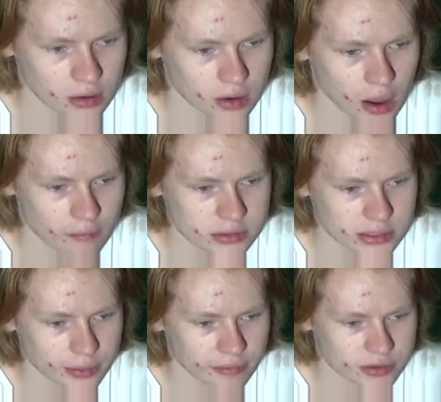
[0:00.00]
Obviously,
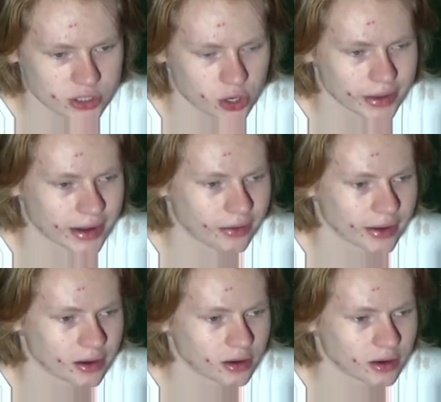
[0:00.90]
we have this hurricane out here.